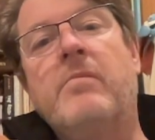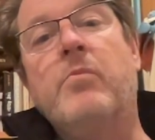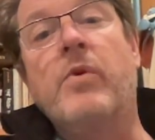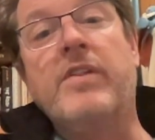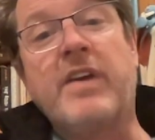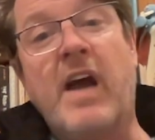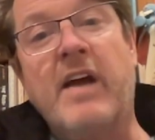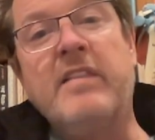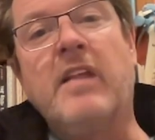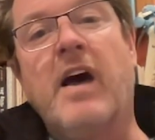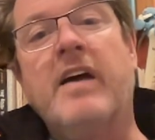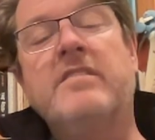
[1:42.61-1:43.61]
with
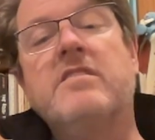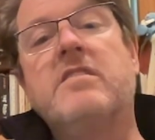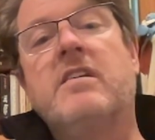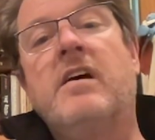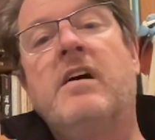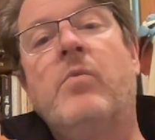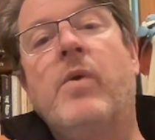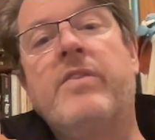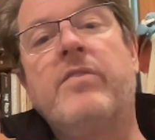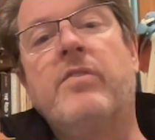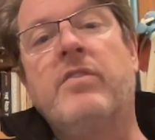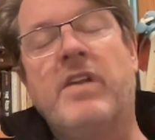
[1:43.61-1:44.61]
guidelines
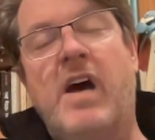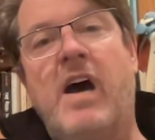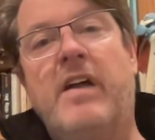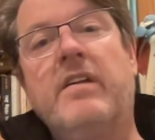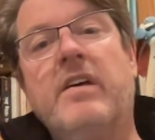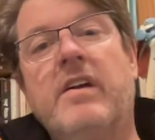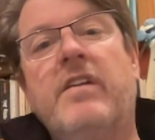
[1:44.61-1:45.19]
whether or not